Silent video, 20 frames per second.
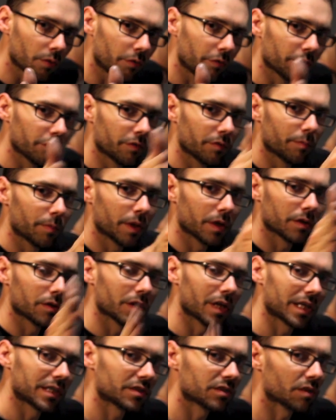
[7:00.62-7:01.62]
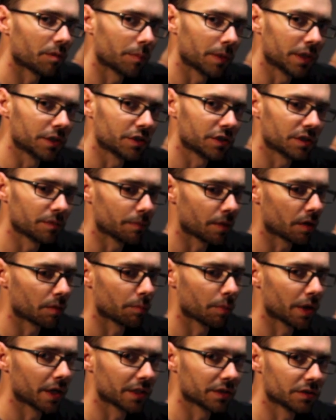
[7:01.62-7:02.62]
through the middle like so many sheet metal
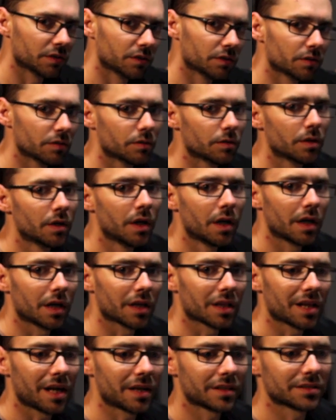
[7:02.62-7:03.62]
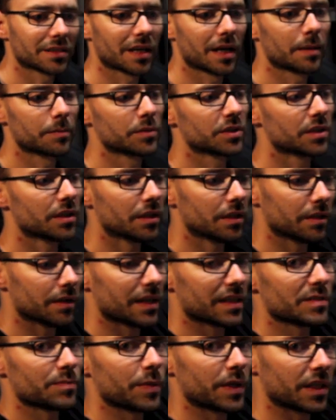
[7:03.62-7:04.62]
brakes do. A lot of times,
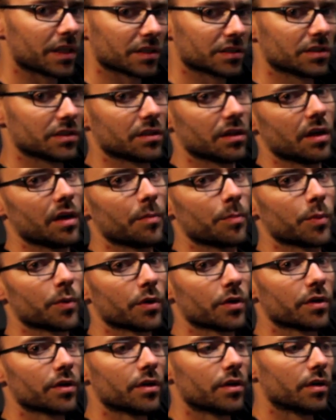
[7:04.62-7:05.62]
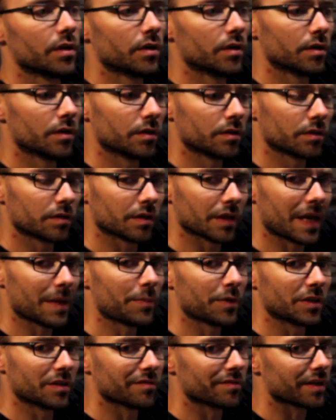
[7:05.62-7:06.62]
that's because the upper
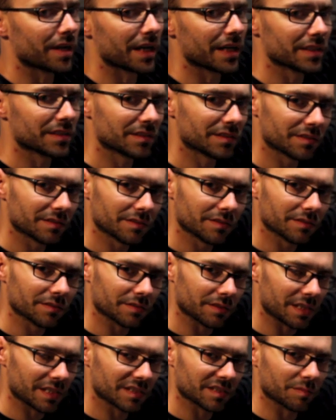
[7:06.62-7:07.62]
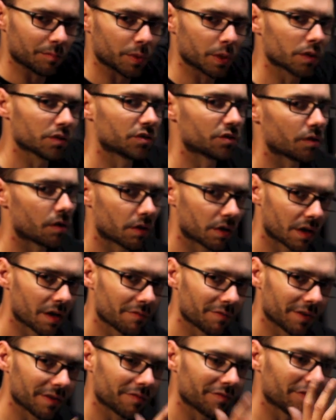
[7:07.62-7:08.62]
clamping device isn't built strong
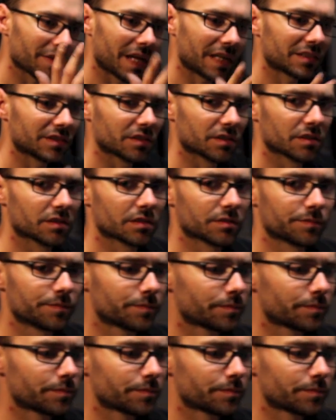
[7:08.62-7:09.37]
enough and it flexes.